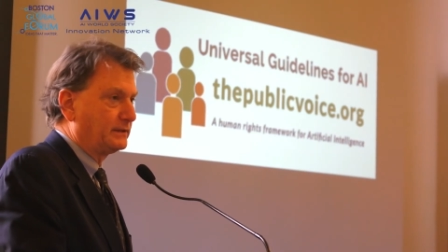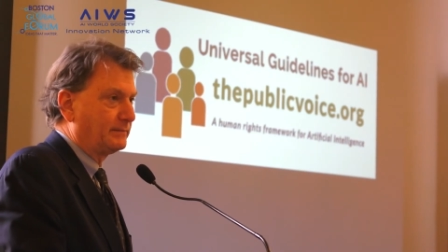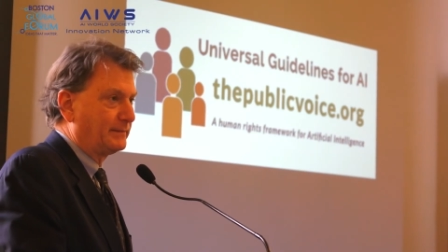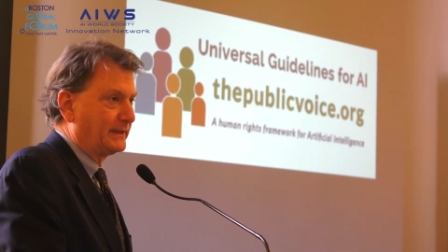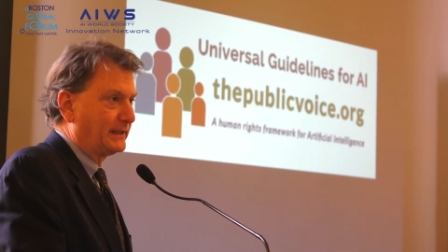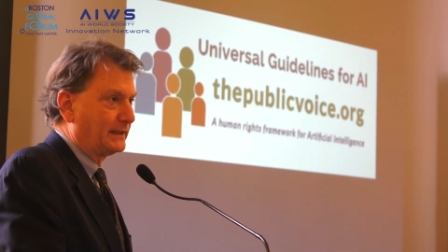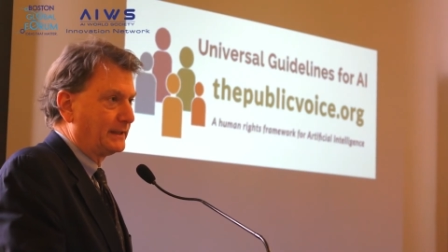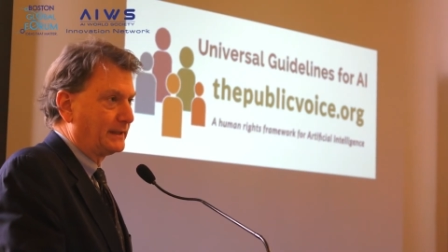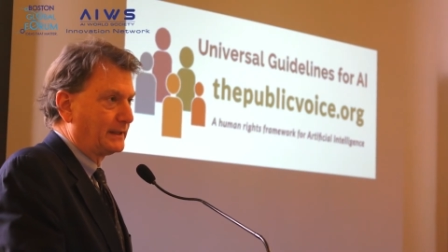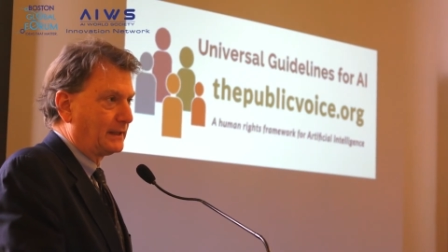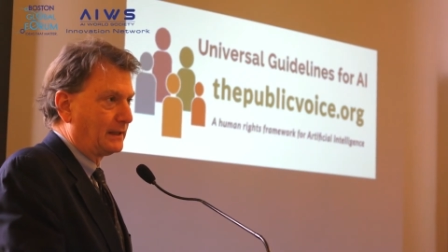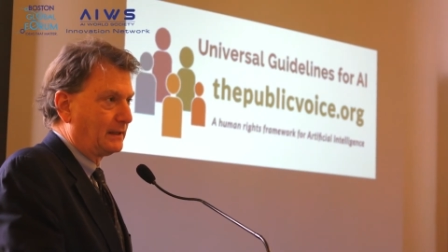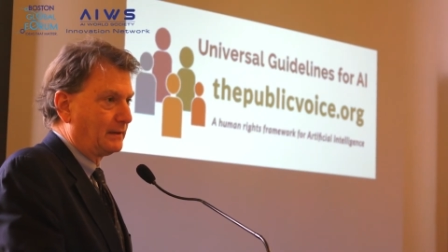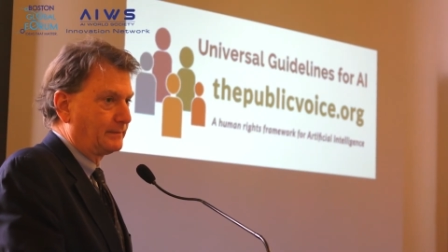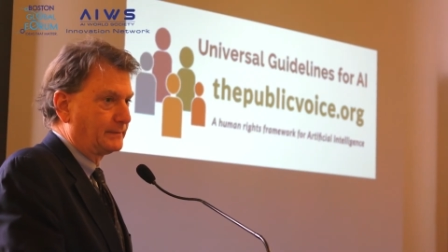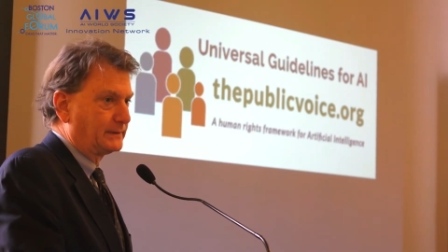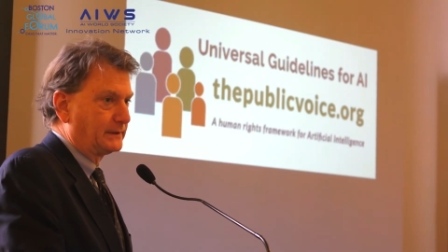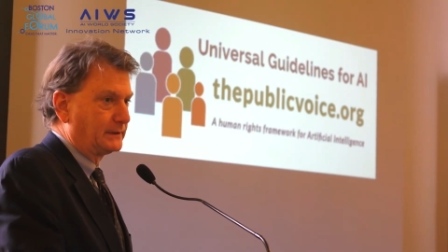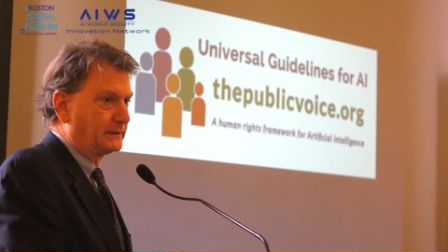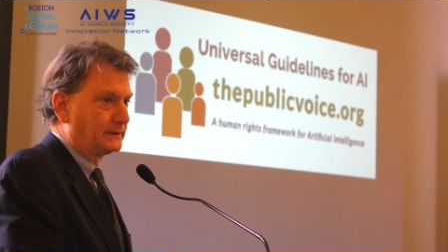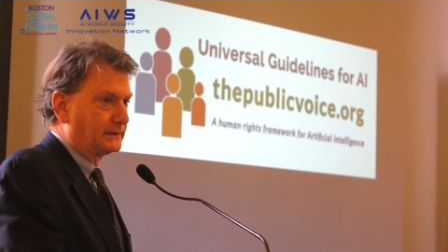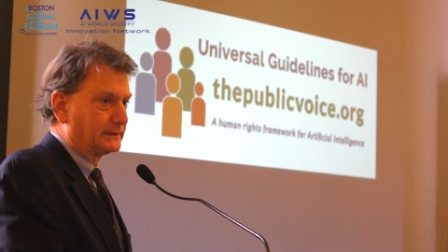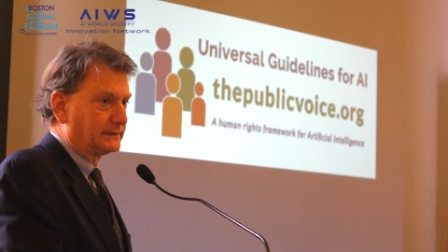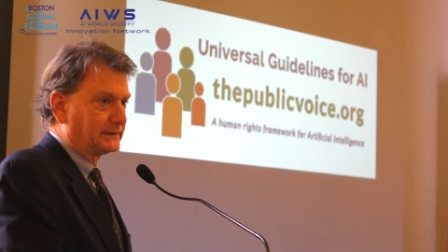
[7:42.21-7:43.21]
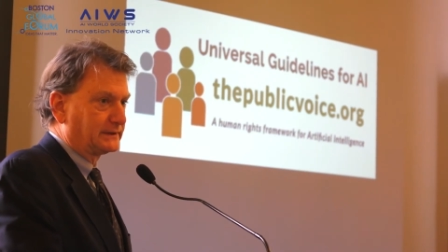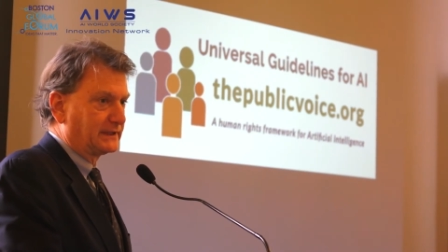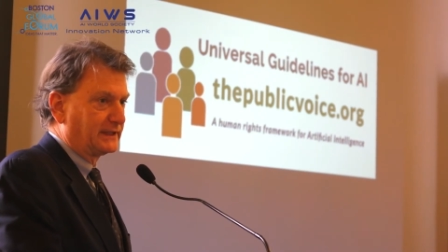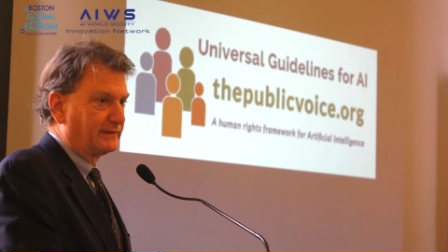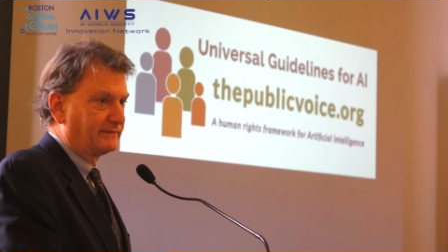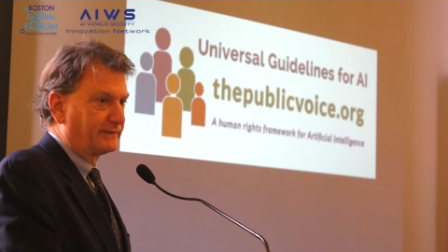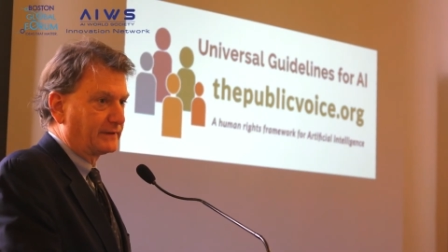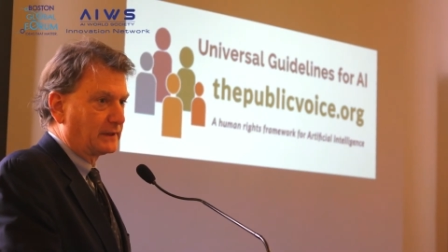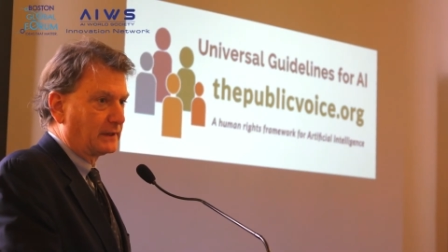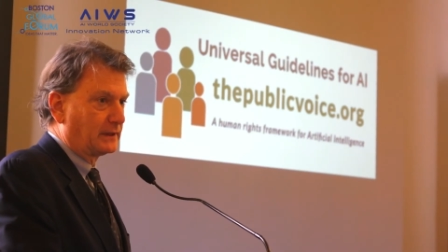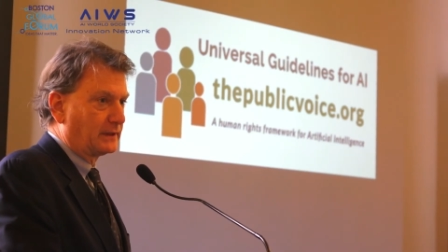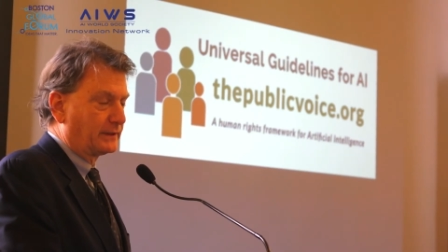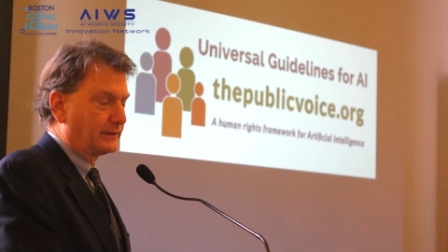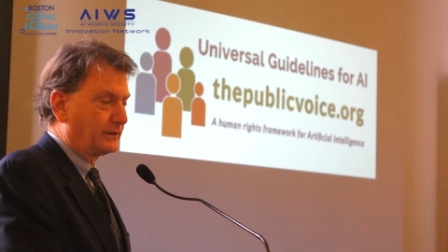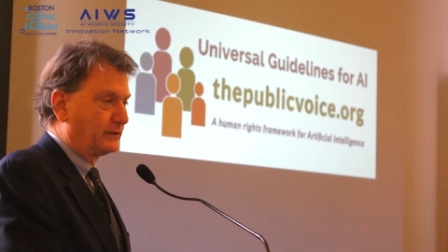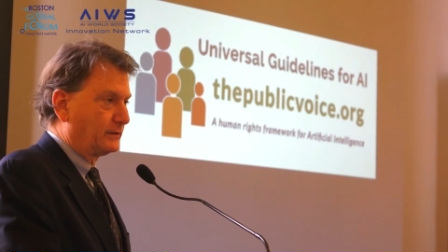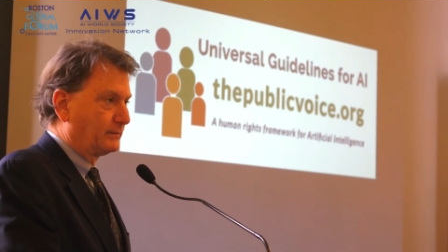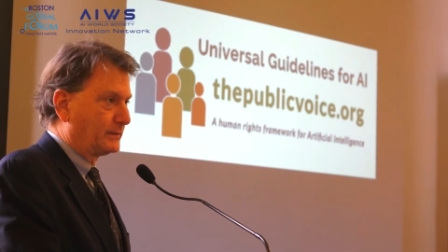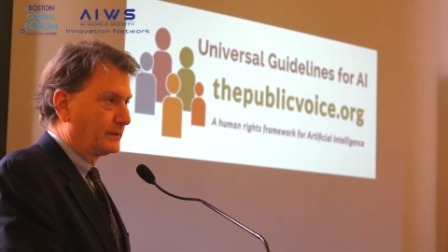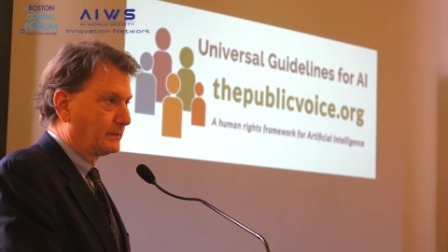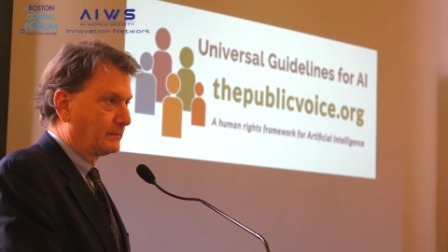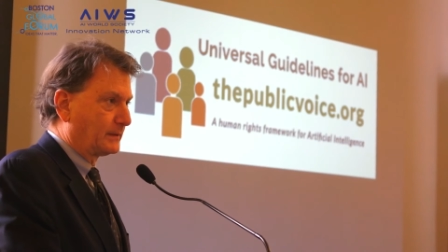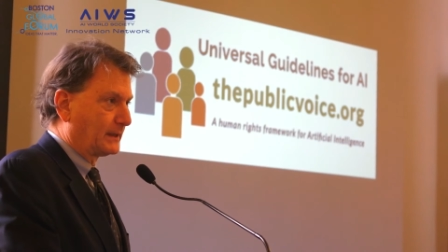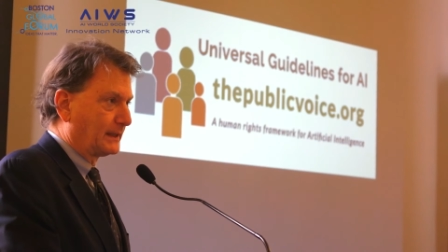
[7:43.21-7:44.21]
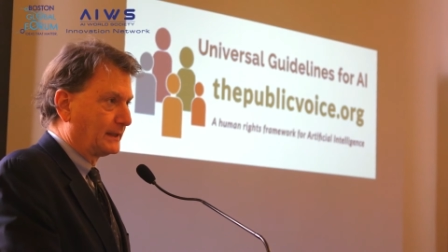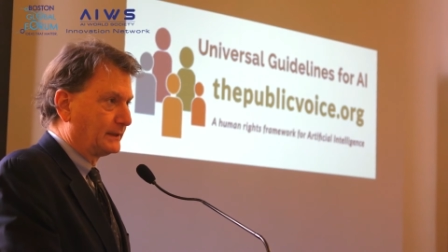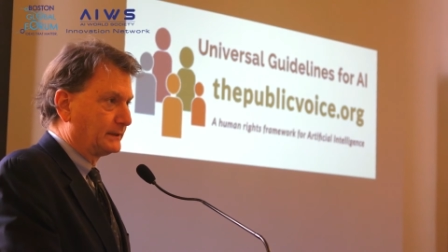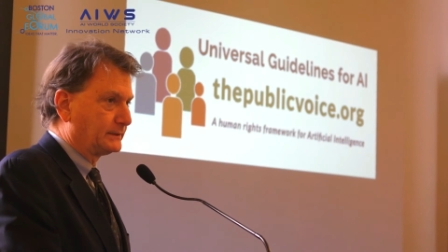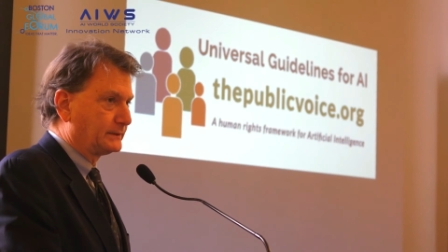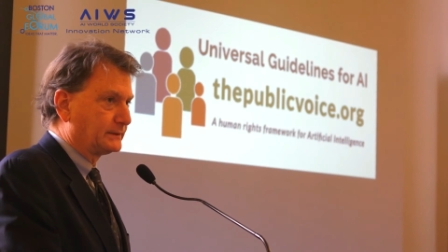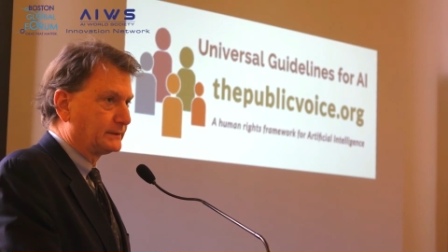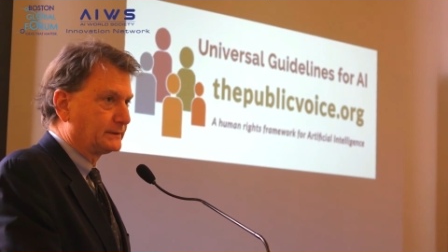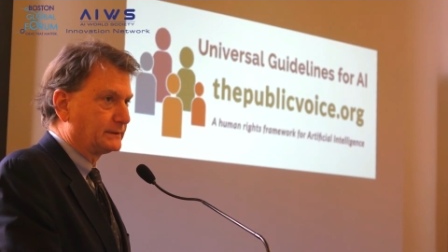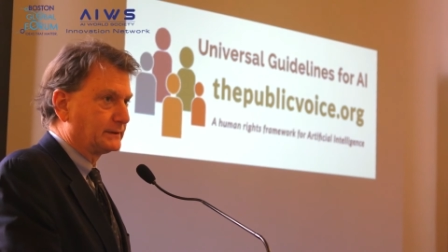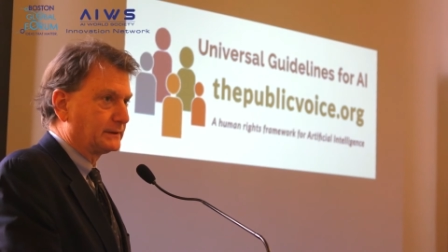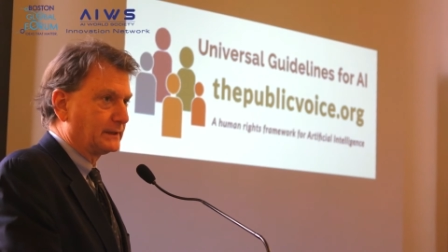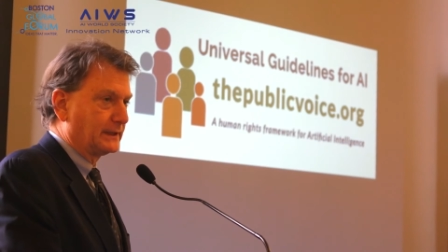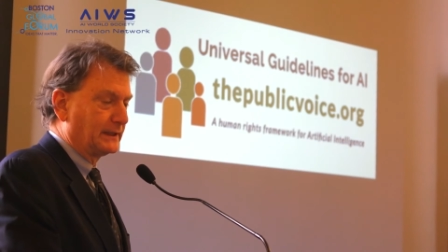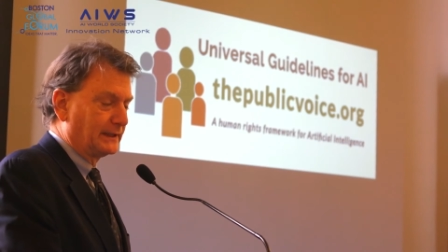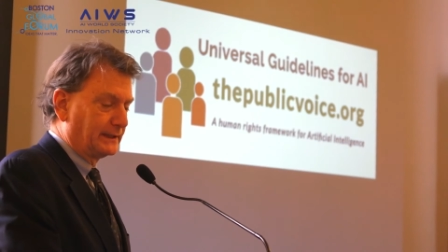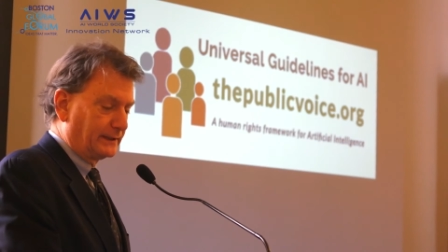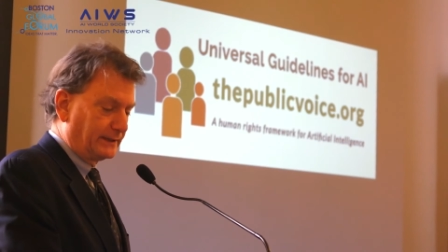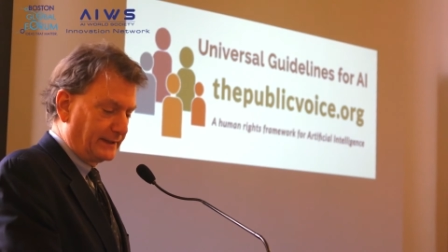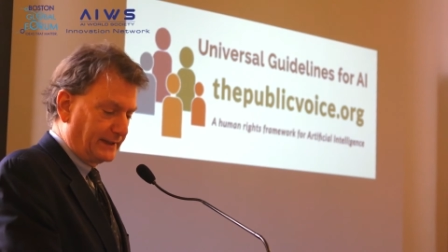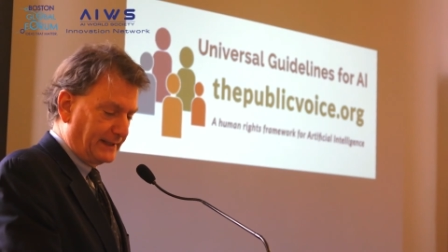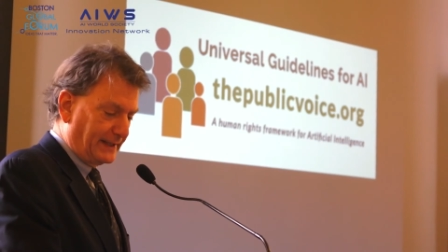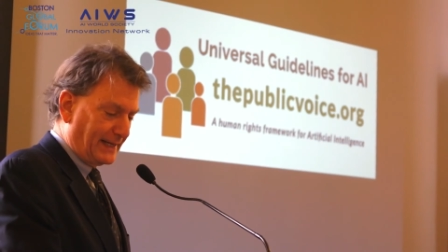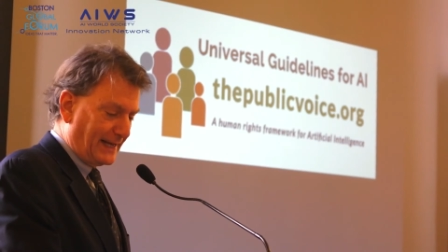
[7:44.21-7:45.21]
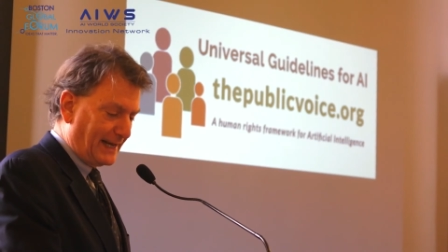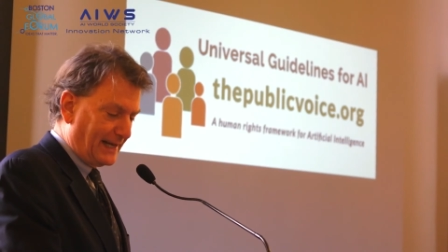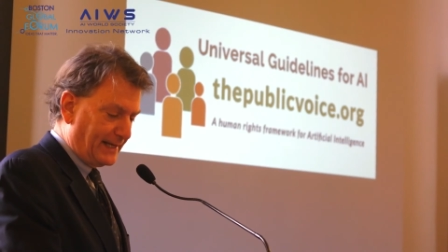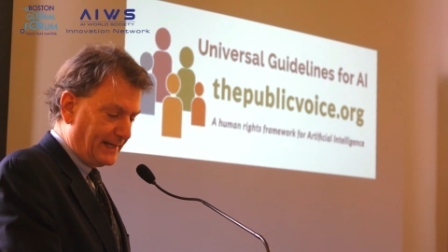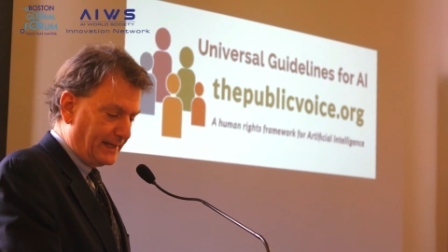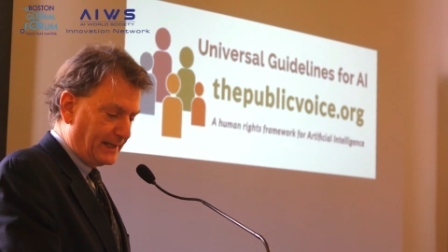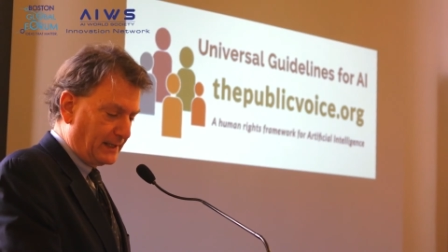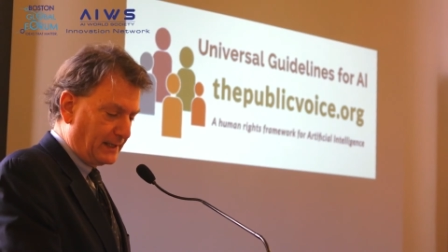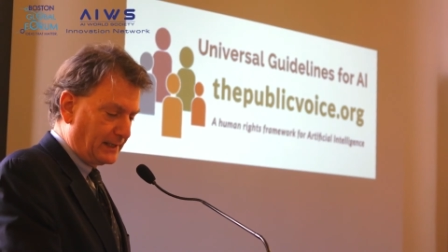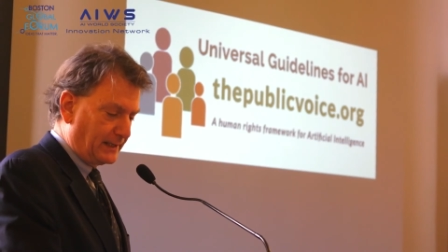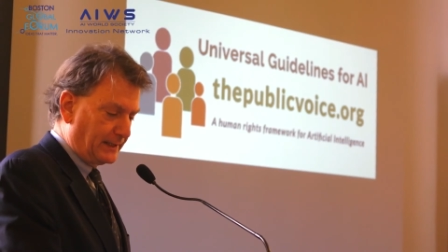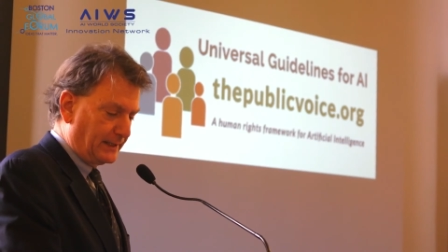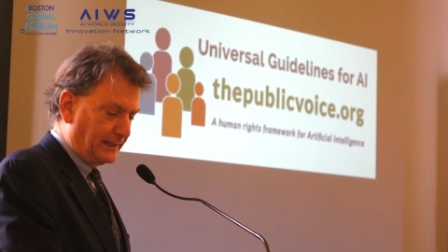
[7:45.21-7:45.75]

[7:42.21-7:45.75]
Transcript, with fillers: safeguard human rights in the AI era.